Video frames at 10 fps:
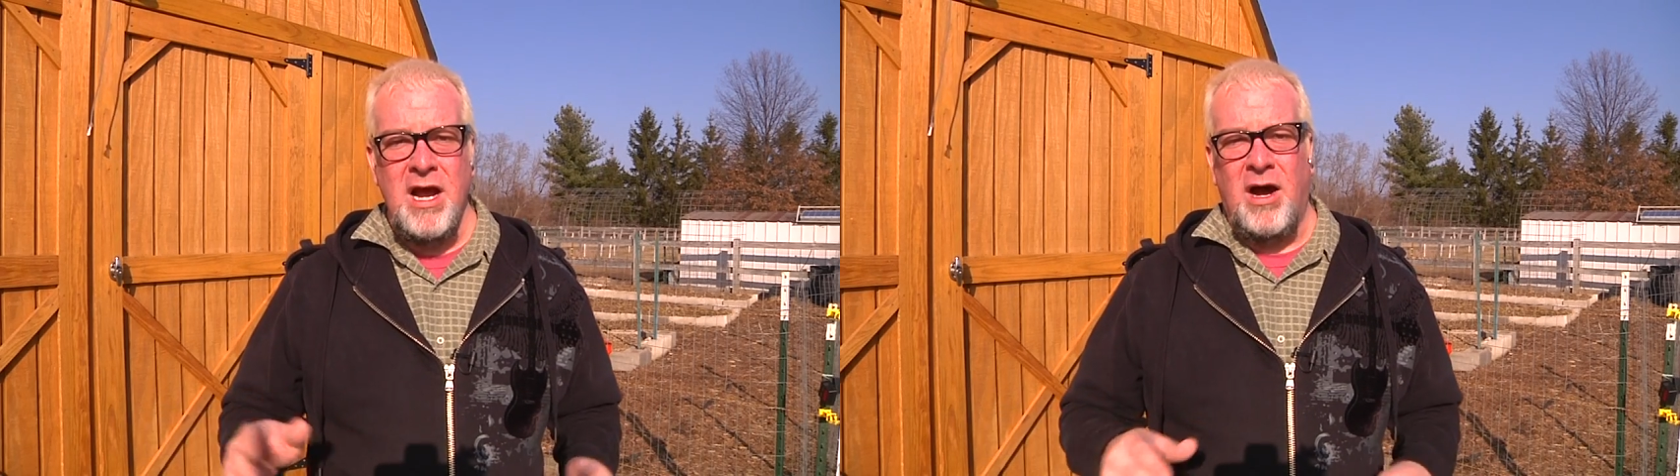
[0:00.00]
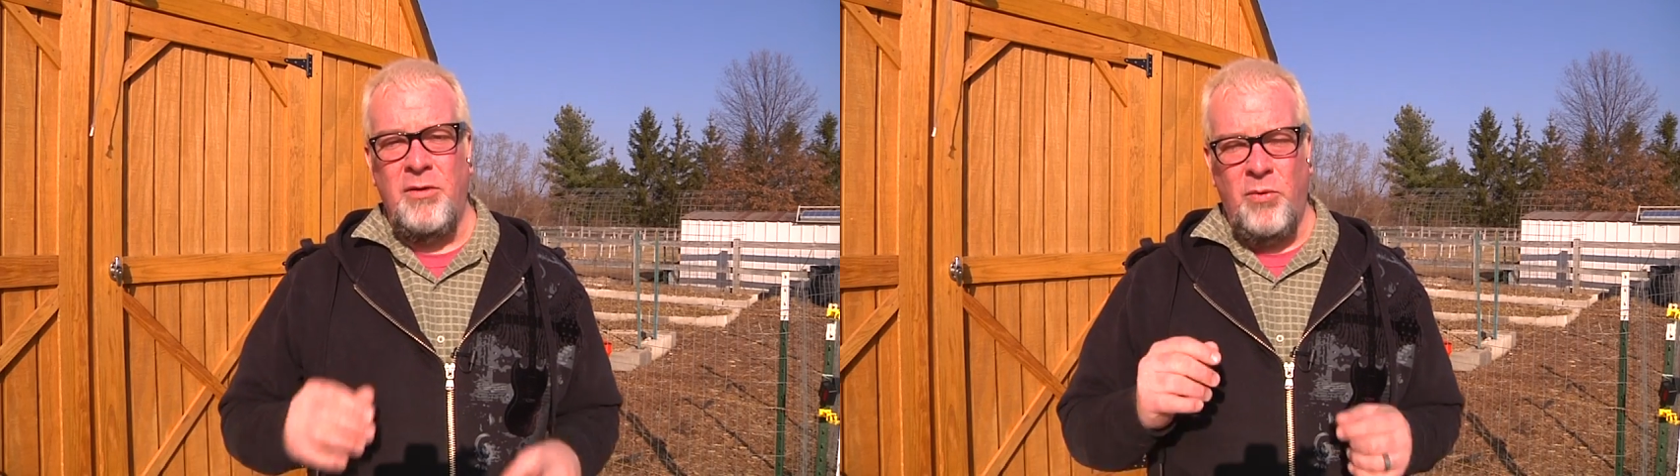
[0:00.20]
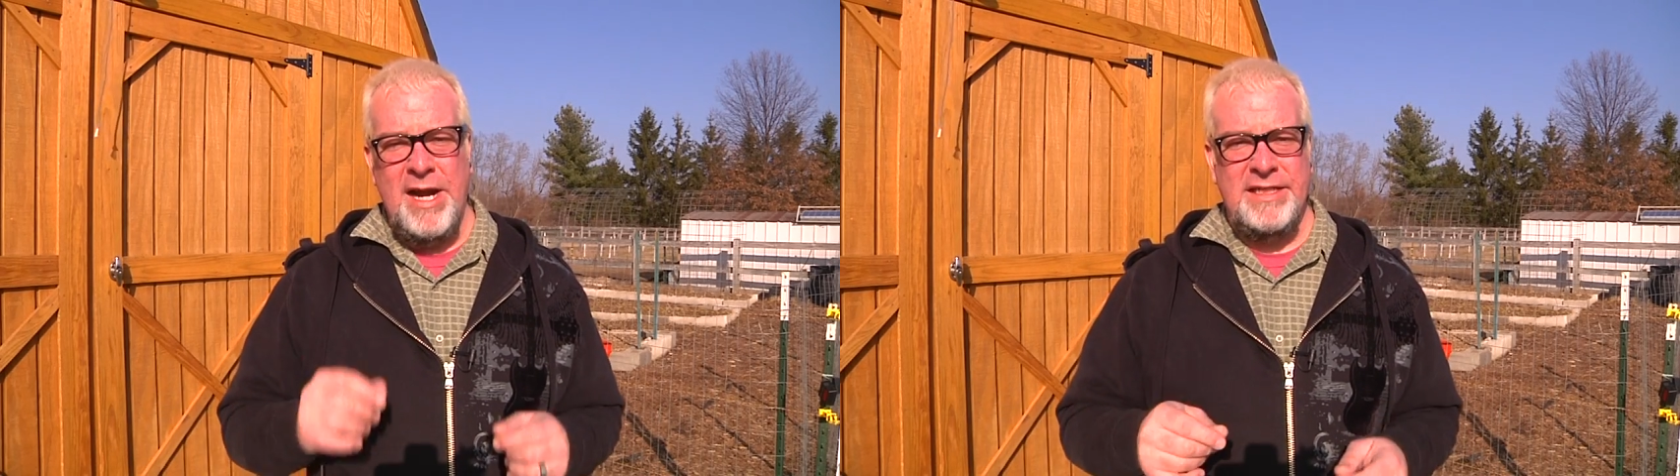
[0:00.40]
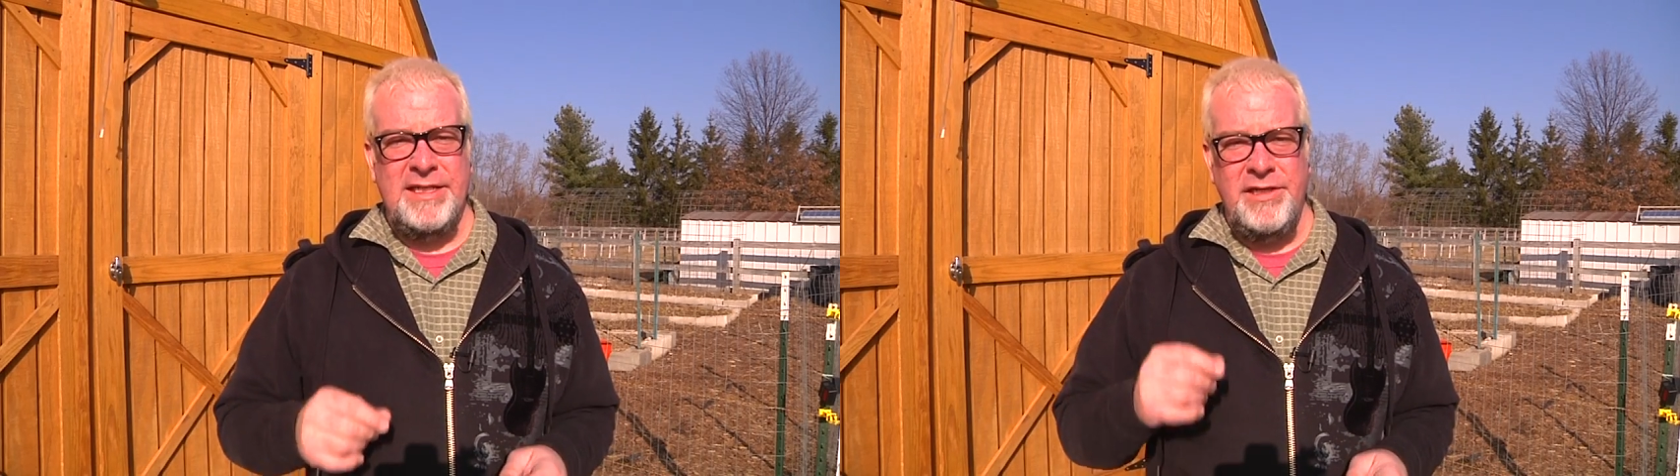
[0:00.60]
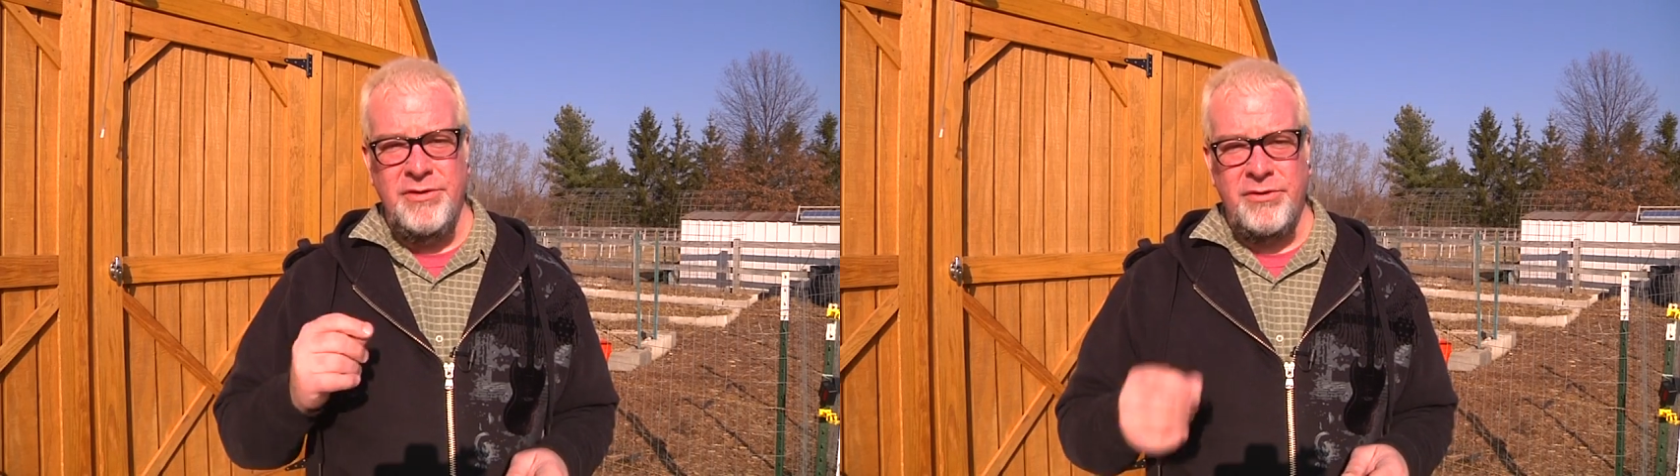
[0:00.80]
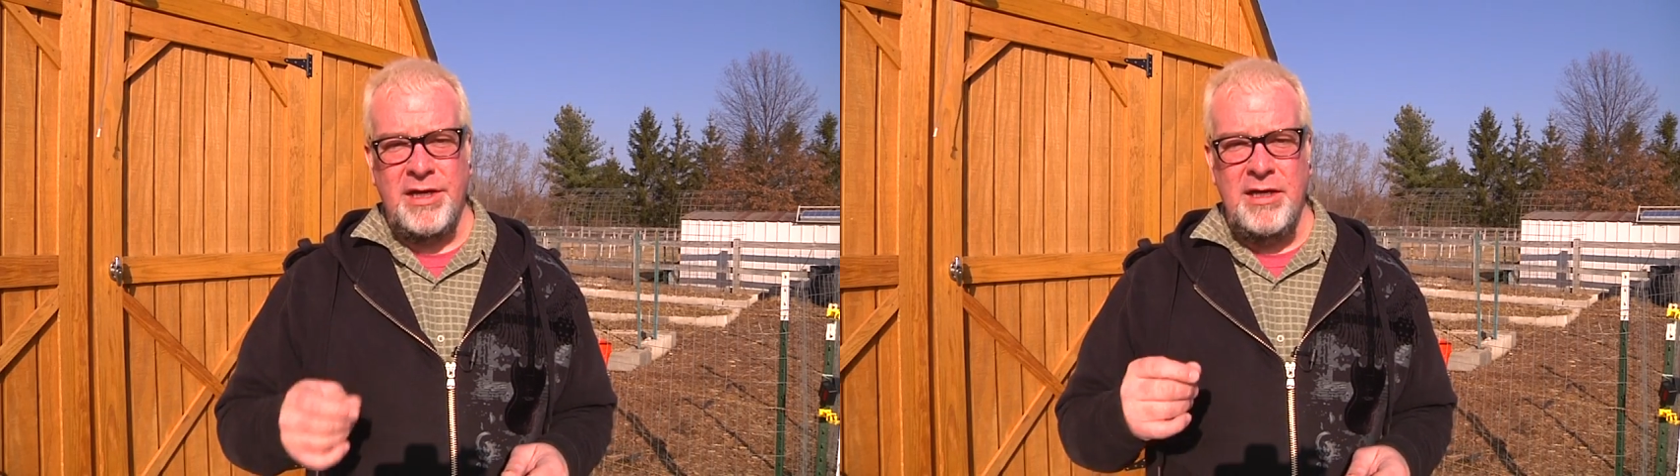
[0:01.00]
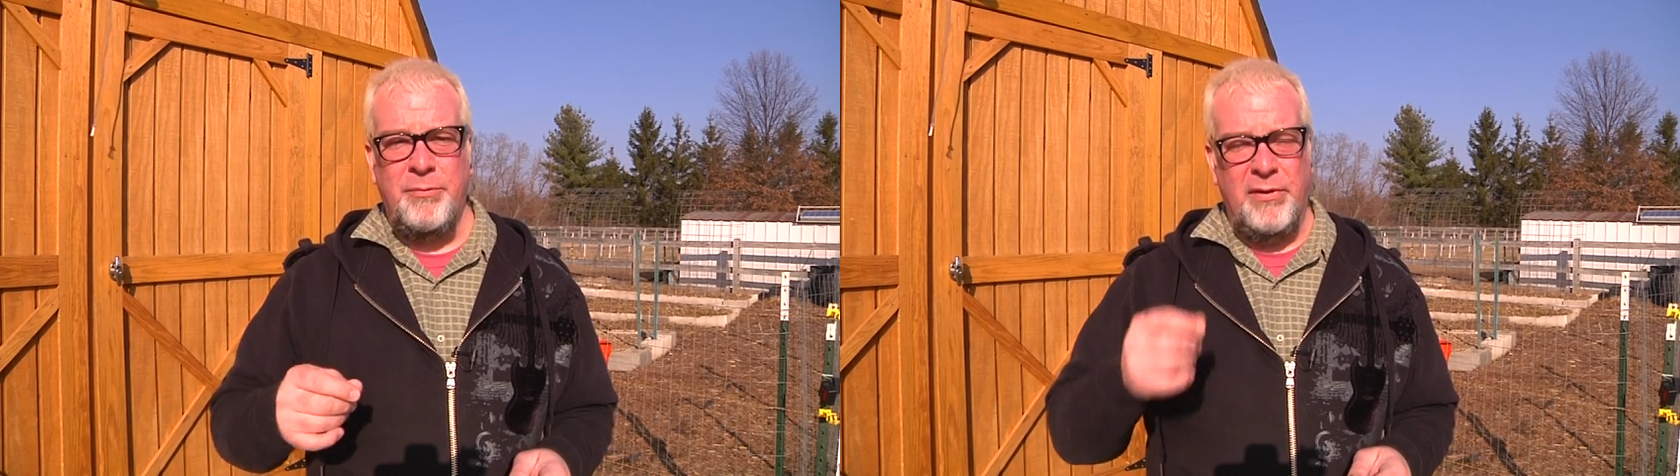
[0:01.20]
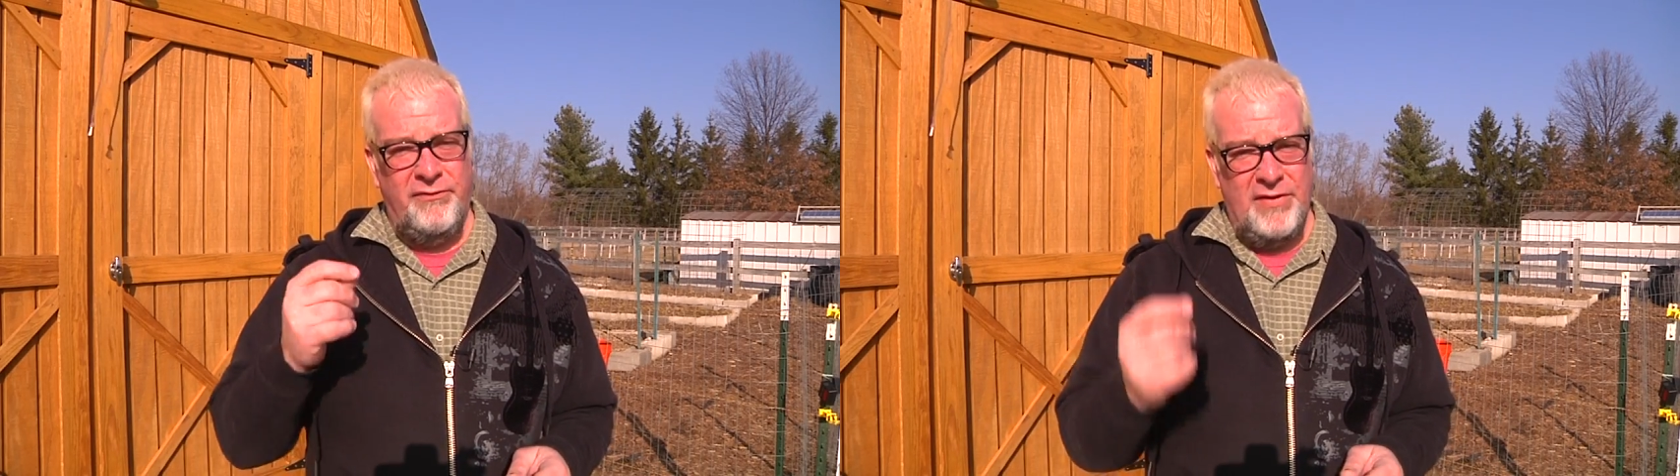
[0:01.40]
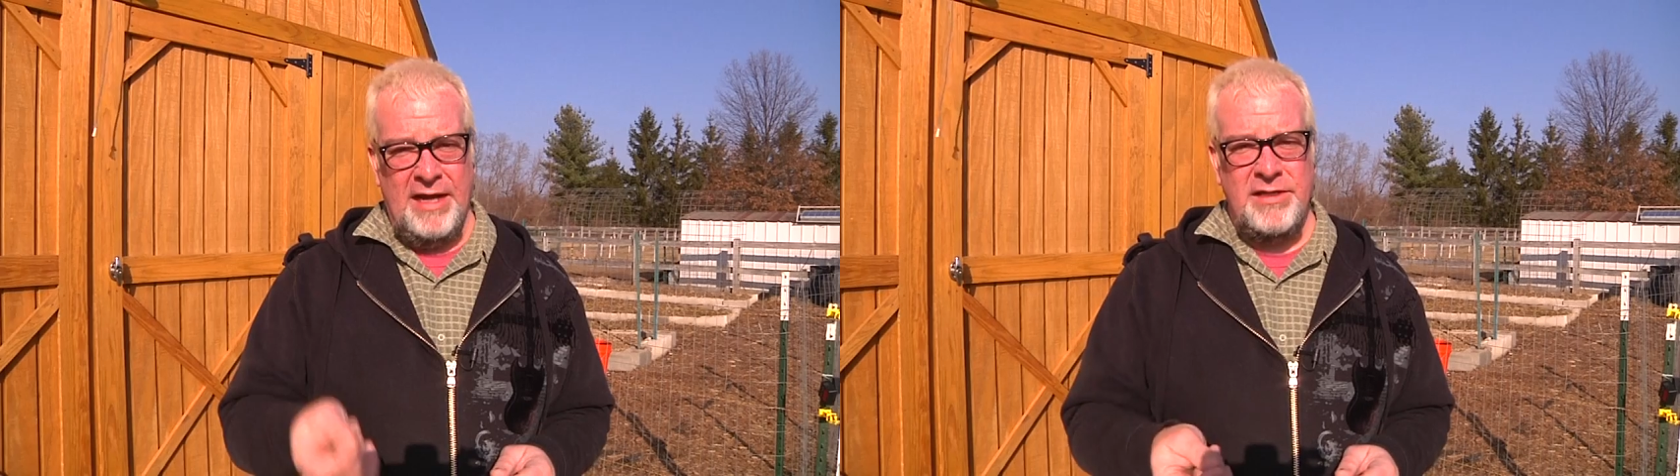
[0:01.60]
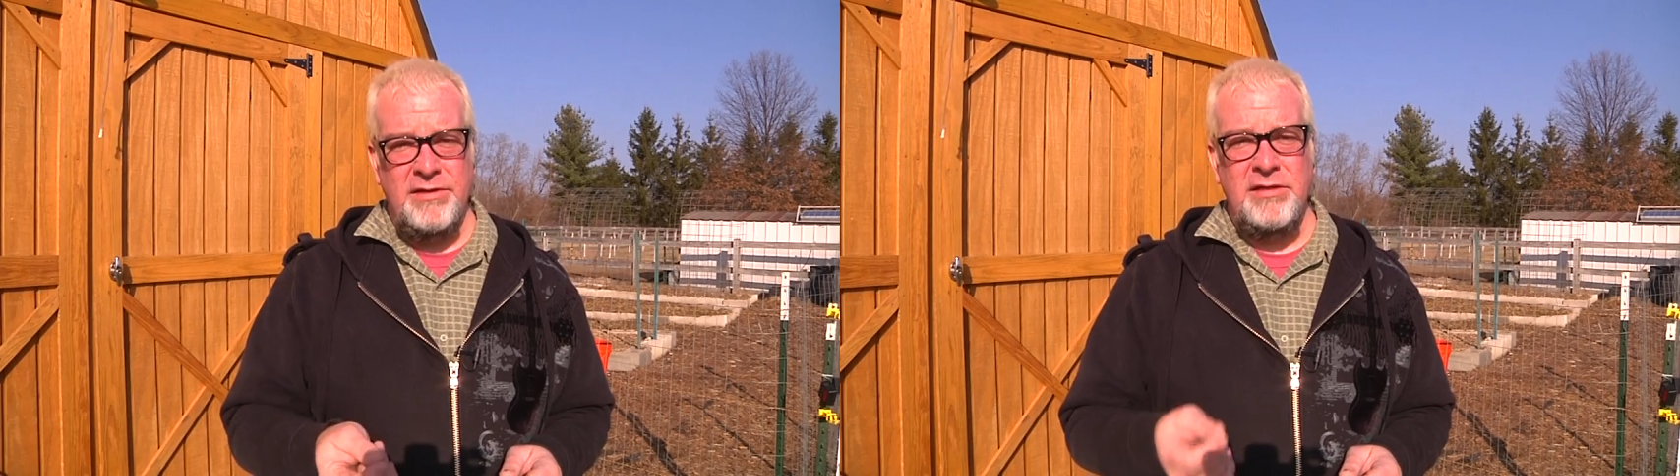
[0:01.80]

on ways that you can prevent